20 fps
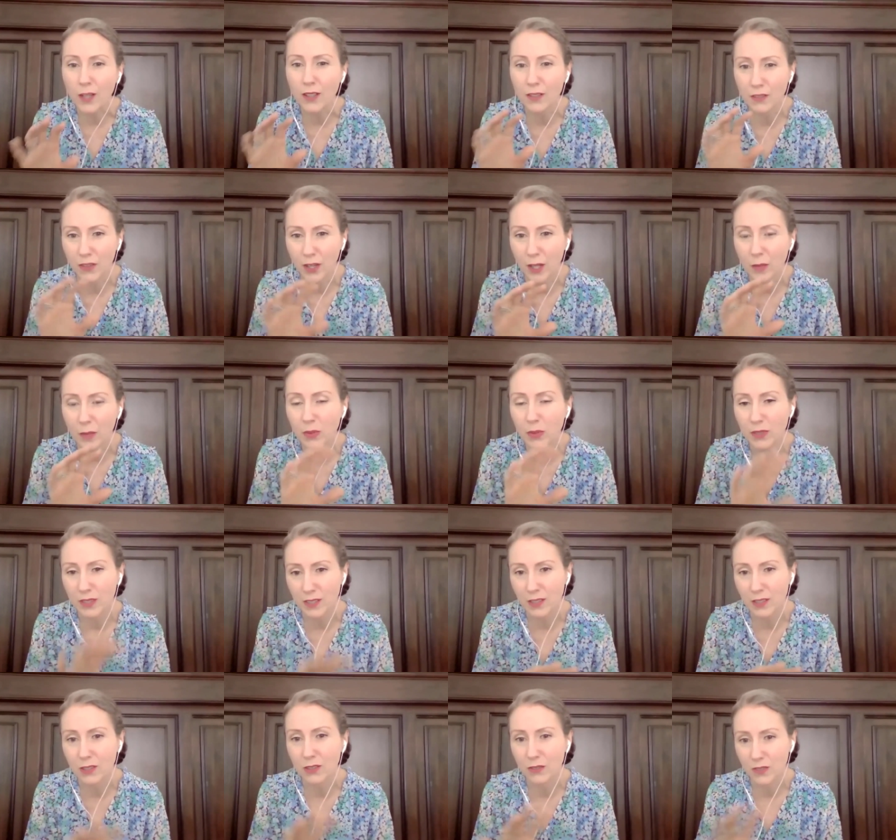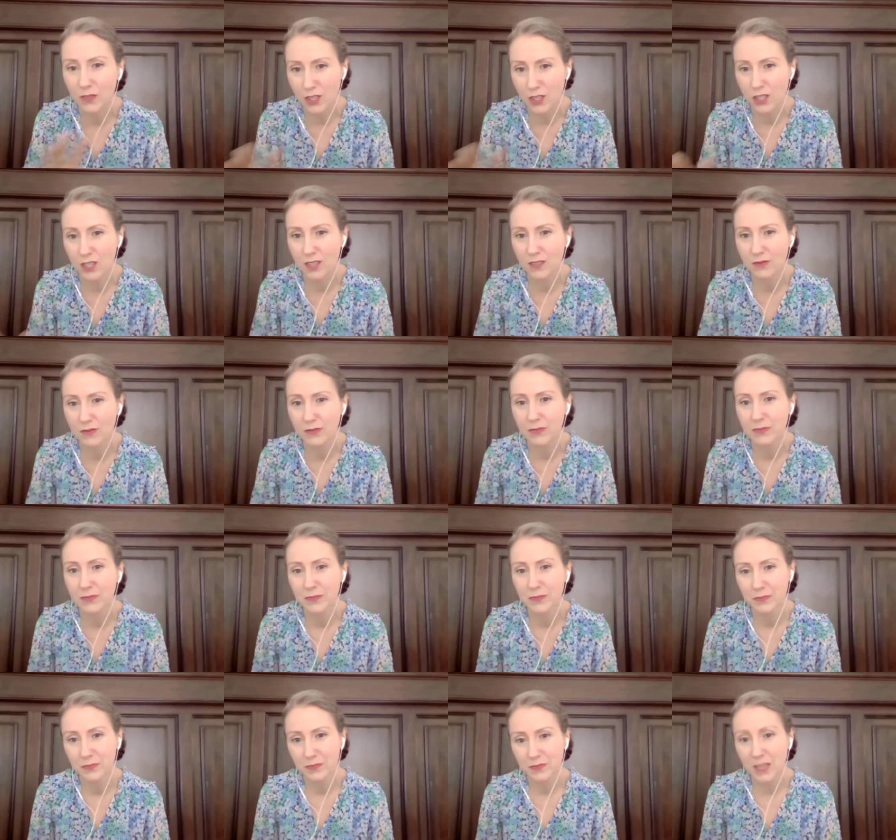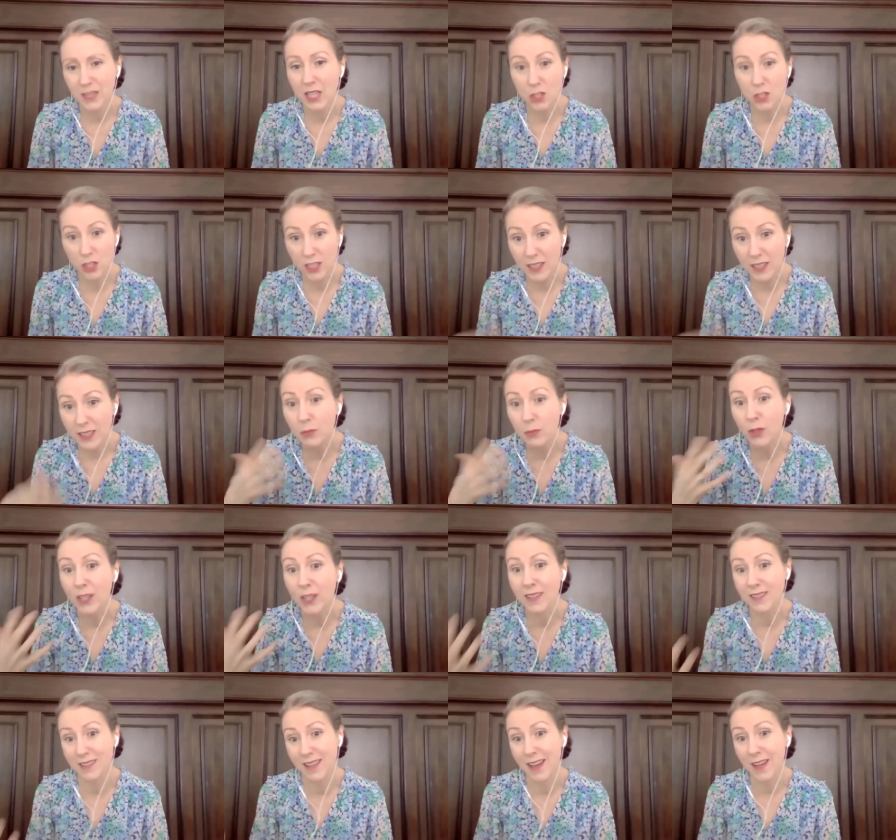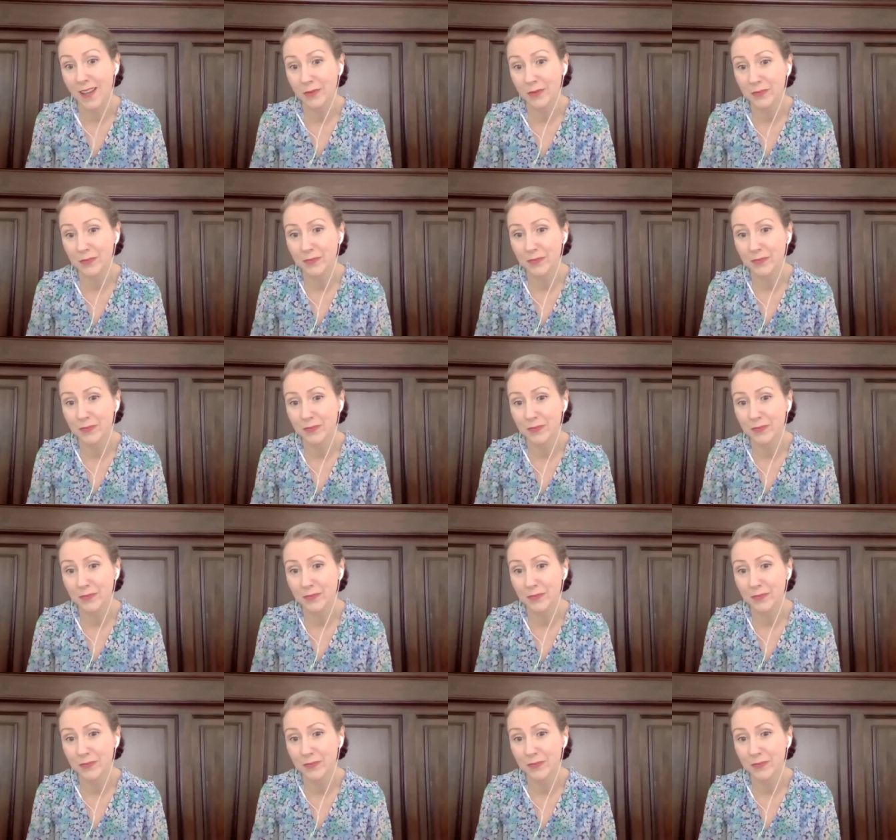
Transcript: of our political vision, and she brings that.